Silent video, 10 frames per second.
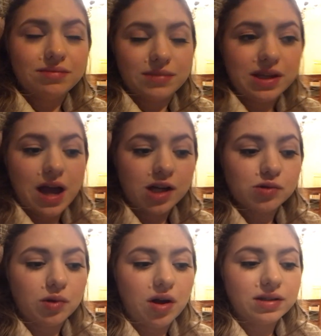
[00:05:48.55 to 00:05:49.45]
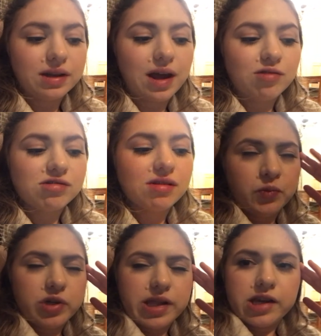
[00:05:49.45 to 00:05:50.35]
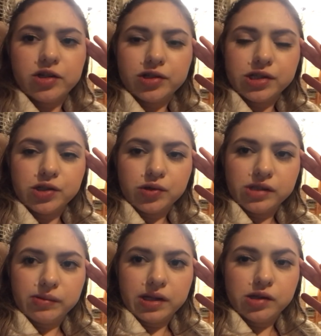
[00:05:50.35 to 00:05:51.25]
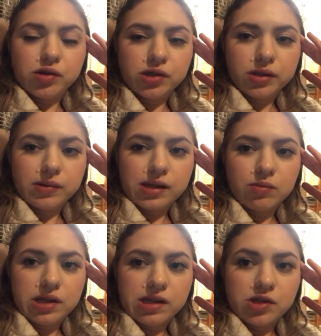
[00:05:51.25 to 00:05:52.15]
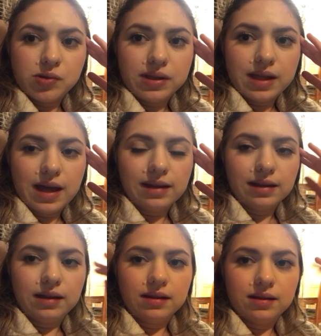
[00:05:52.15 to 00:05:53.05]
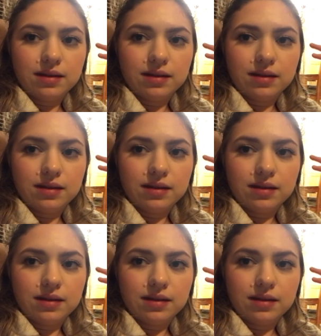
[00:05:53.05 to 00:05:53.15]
the actual haunted house, which is an interesting choice because usually when somebody's doing that, like,